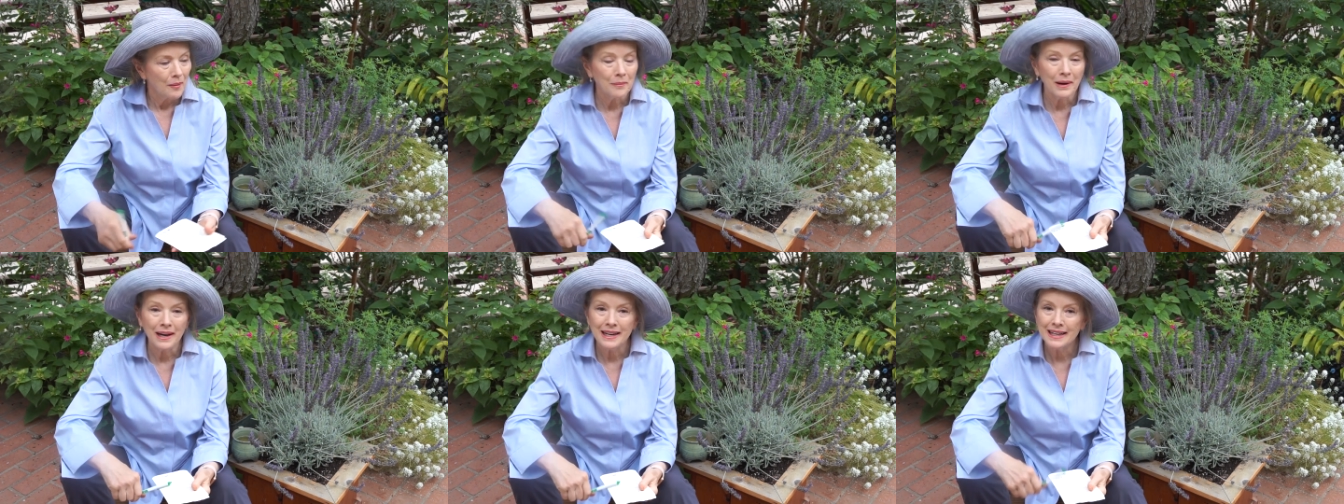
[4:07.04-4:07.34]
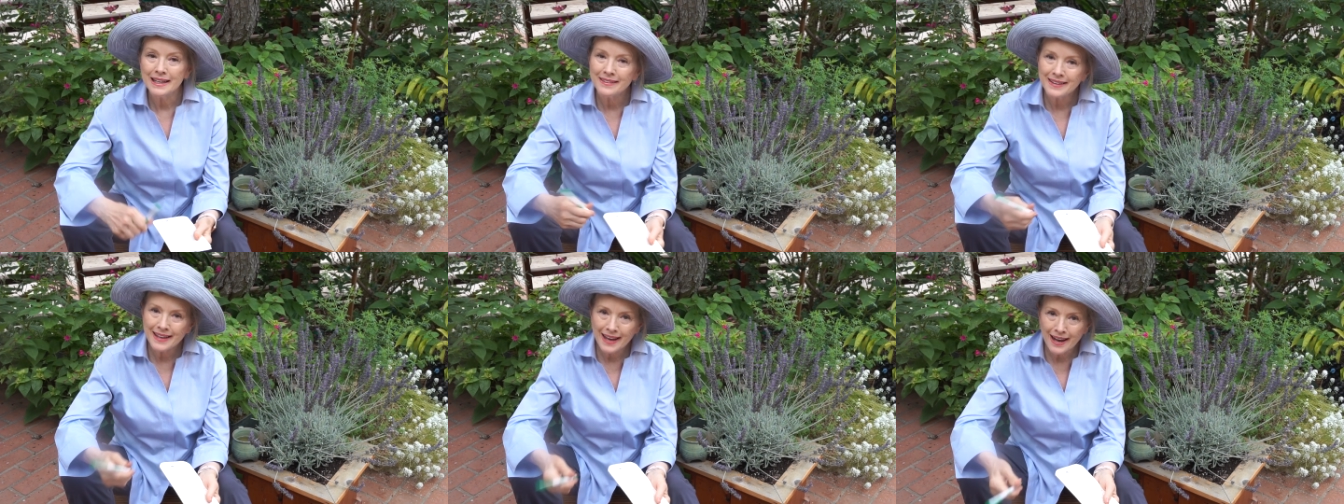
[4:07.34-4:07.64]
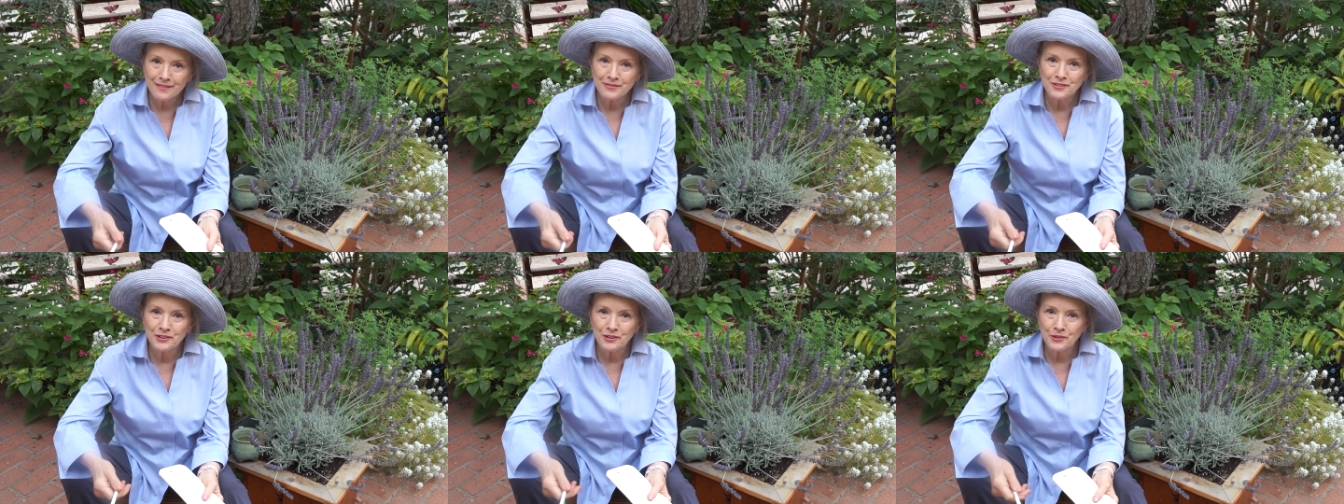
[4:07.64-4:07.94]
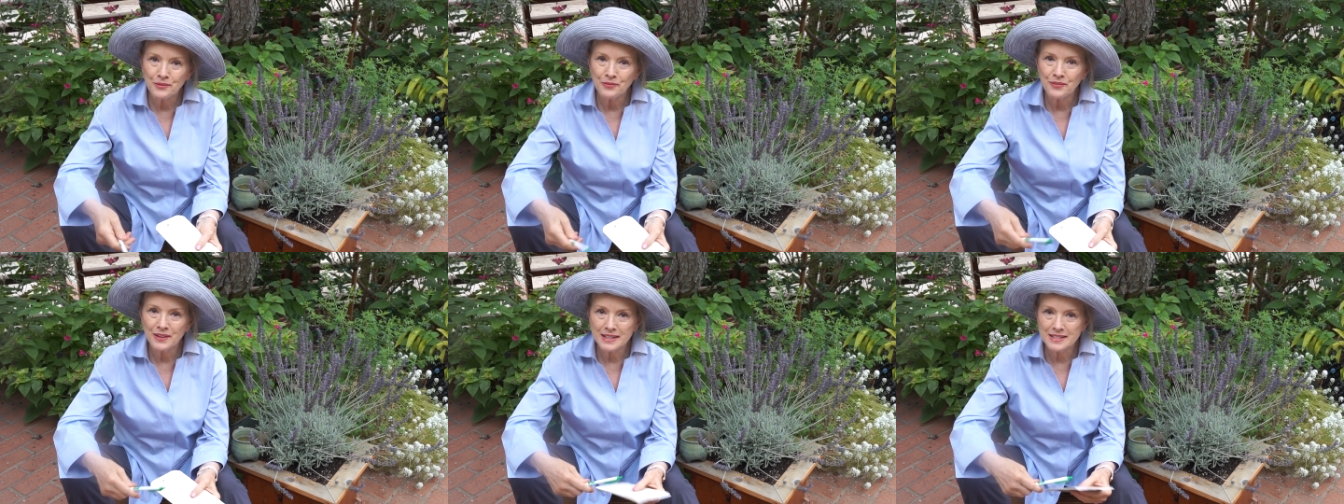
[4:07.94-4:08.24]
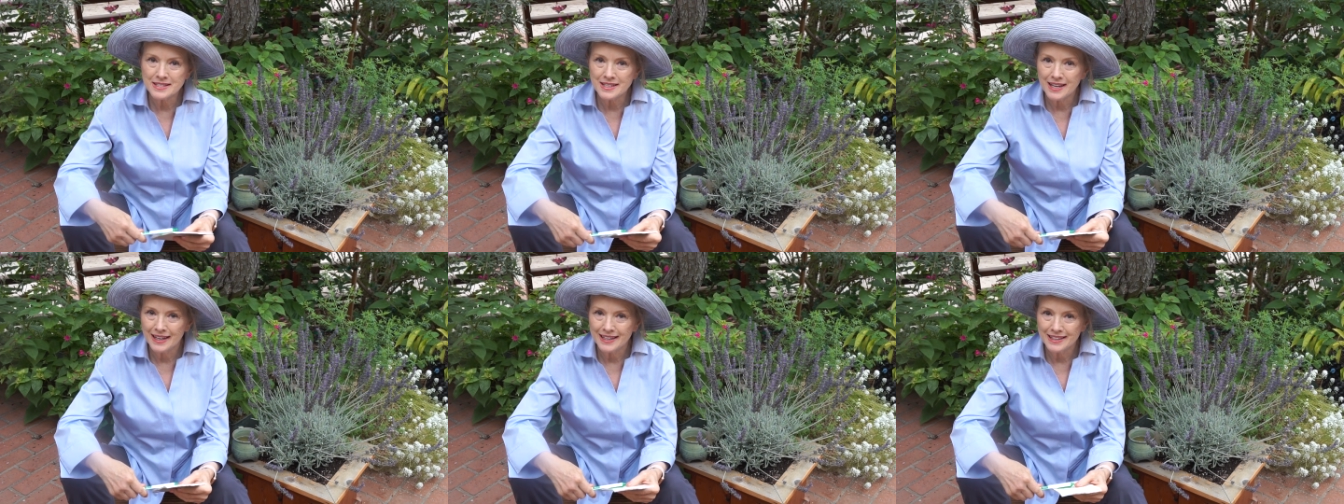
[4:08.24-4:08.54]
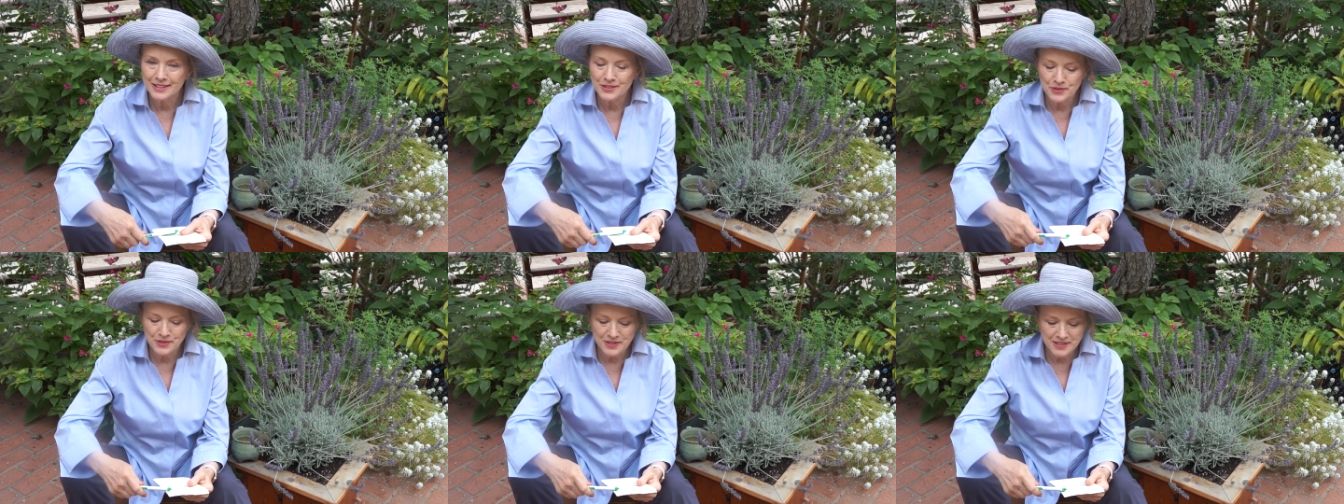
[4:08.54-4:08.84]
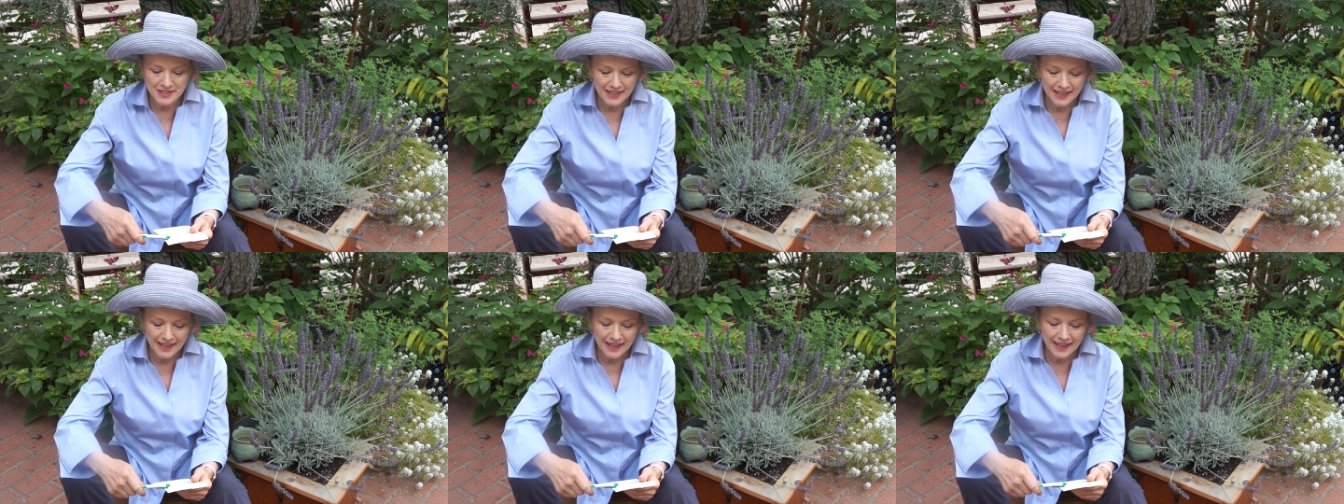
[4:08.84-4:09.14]
But in the afternoon, things got
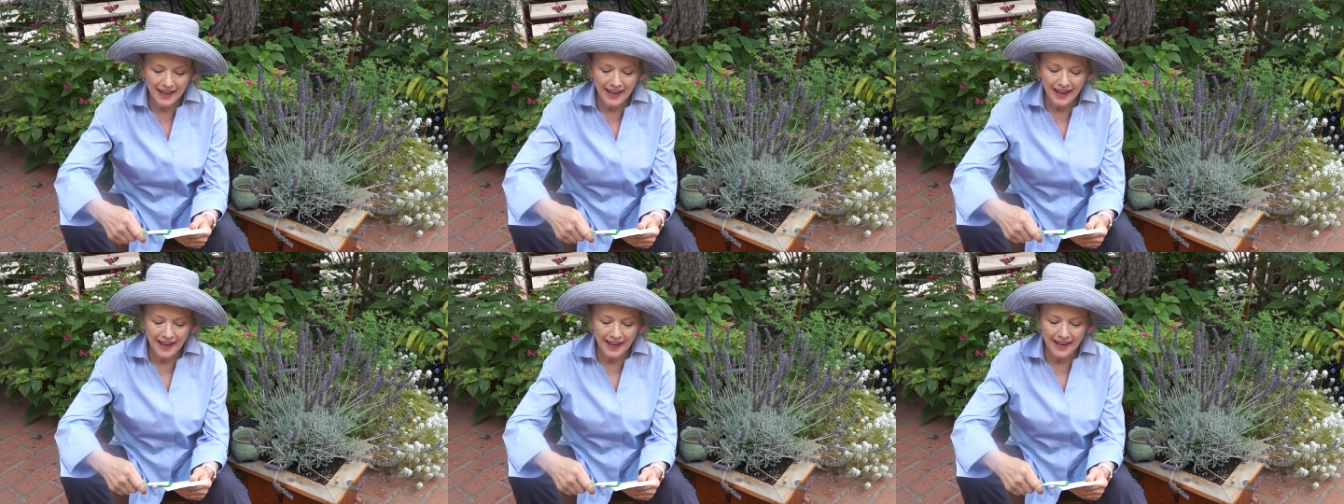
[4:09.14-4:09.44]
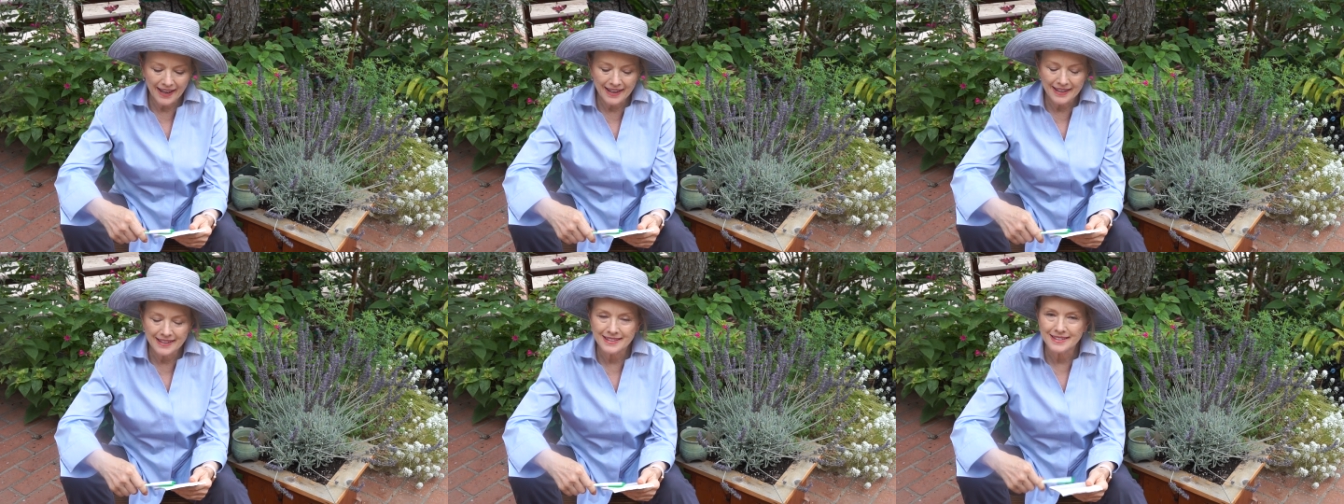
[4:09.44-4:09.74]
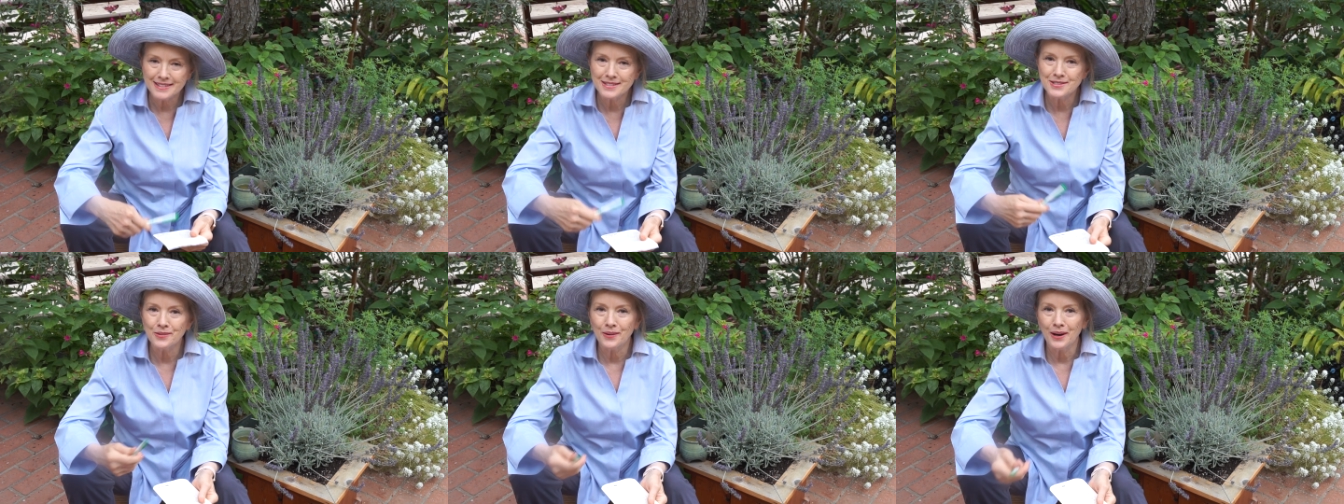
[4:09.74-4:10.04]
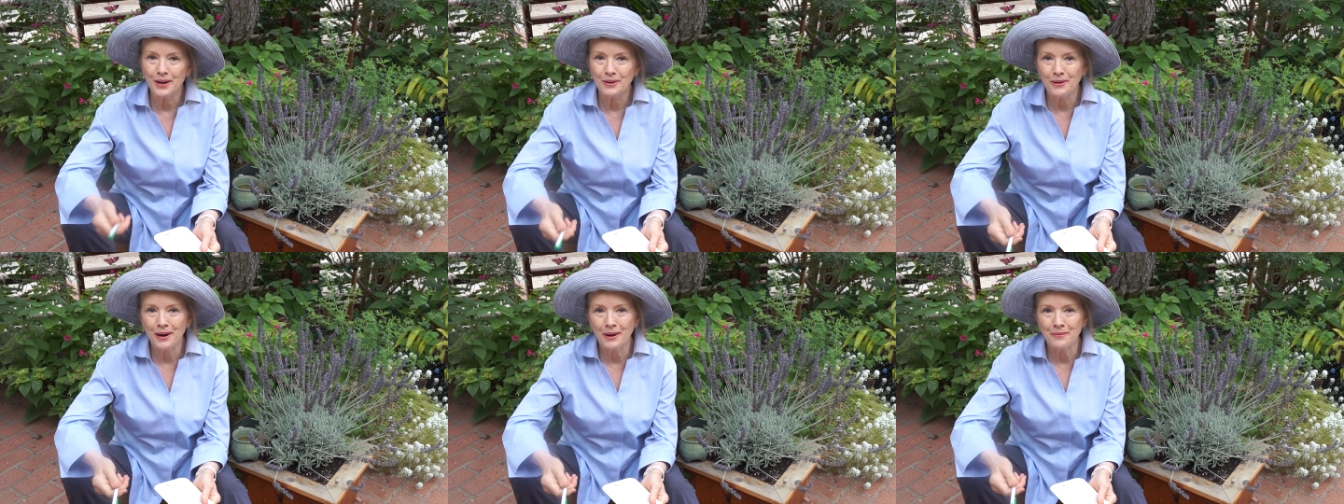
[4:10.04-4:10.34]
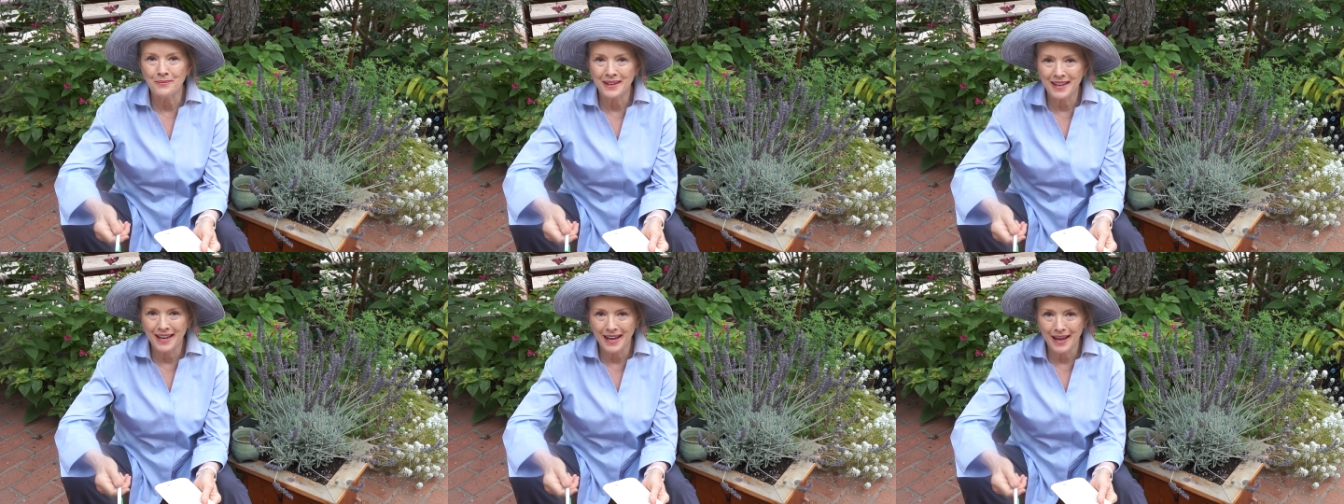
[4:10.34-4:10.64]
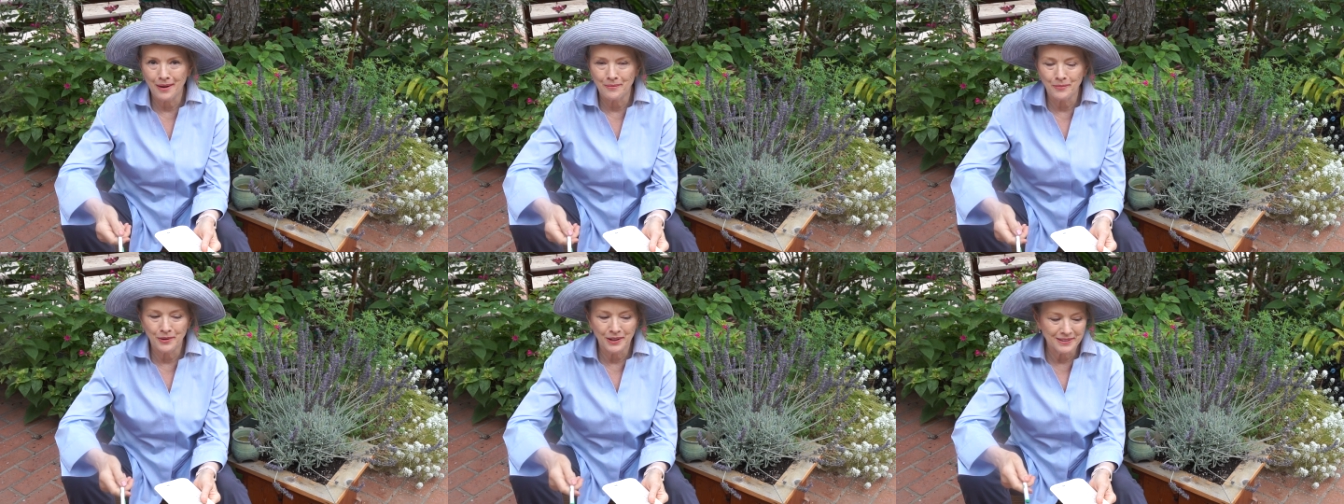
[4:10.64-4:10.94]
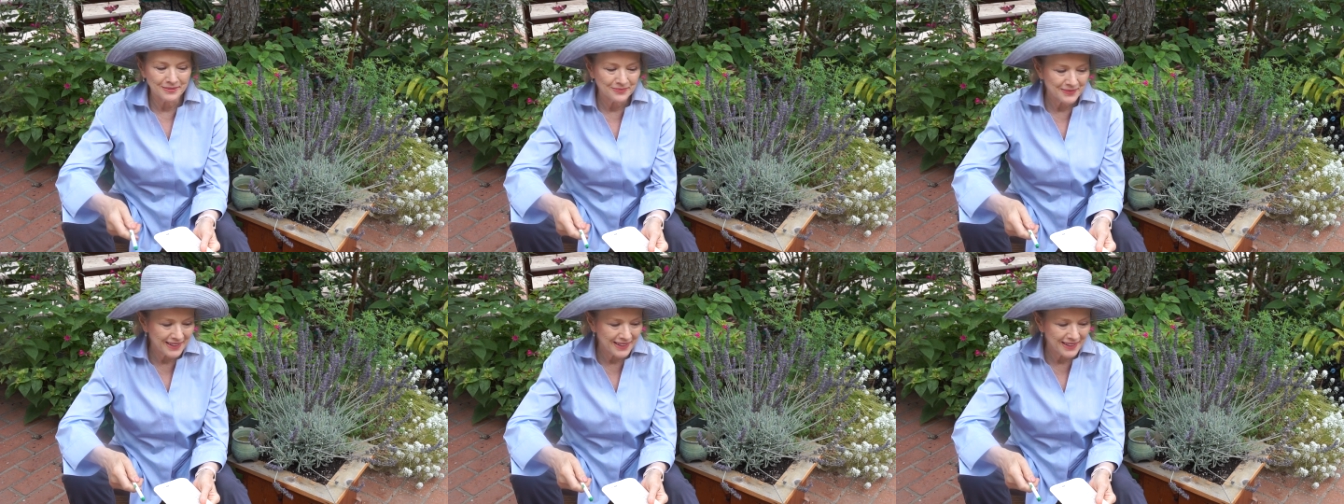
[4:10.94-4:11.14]
interesting, and so I grabbed the camera.